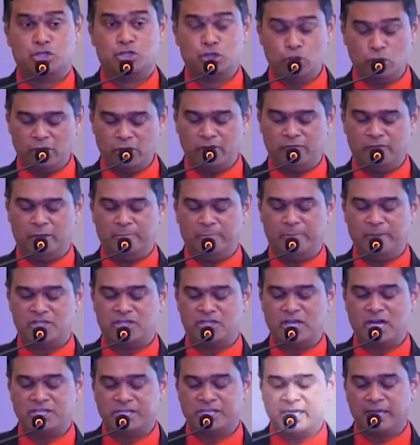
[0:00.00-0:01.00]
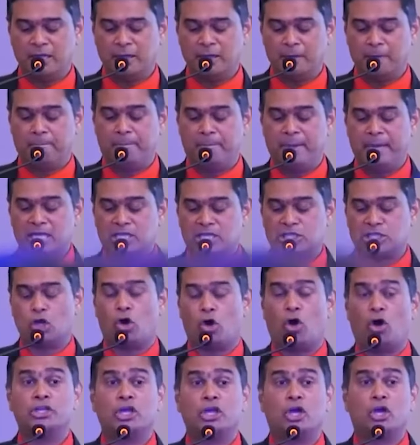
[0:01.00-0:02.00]
Jury will be judging based
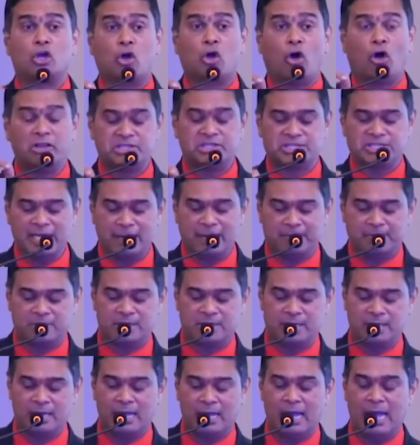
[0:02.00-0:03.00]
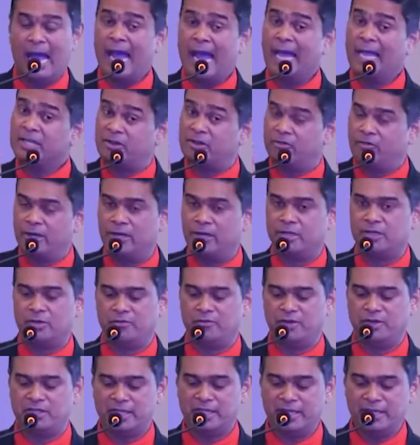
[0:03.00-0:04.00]
on your concept and
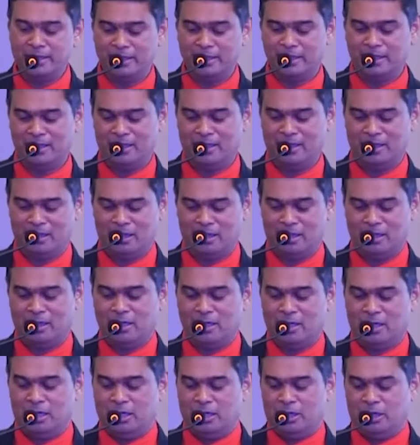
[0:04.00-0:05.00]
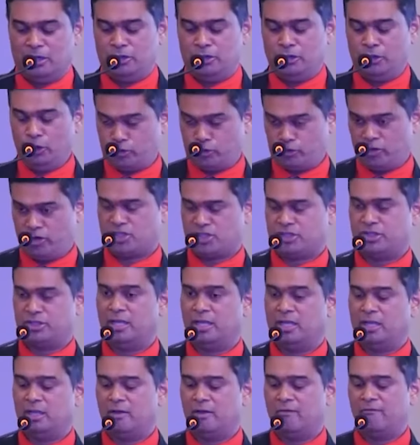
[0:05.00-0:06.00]
creativity,
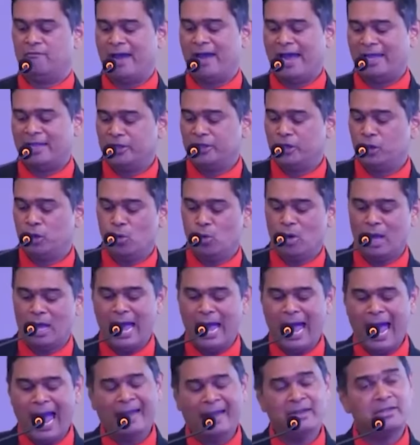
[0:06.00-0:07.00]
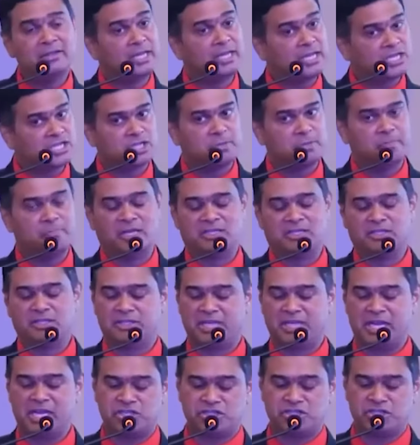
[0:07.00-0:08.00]
nutritional value and dish
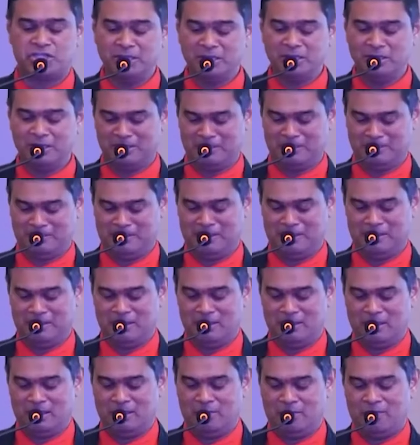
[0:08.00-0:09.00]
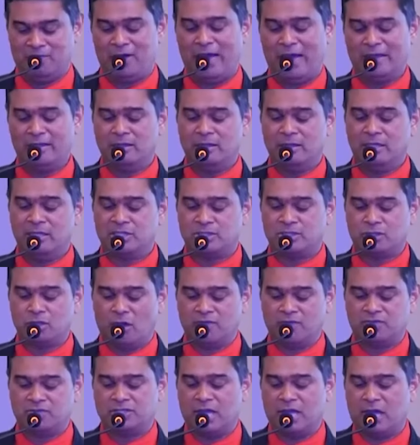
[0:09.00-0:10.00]
presentation. Finalists
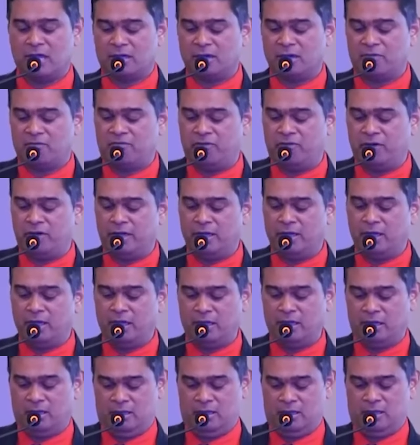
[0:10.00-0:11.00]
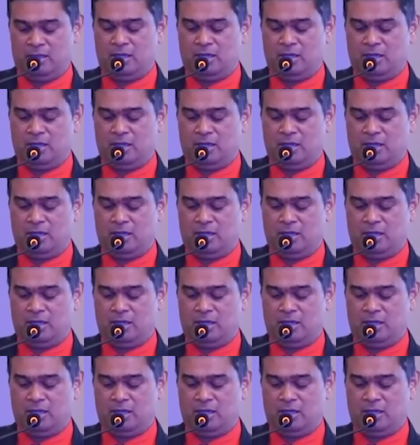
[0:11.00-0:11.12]
of SAKHAR FREE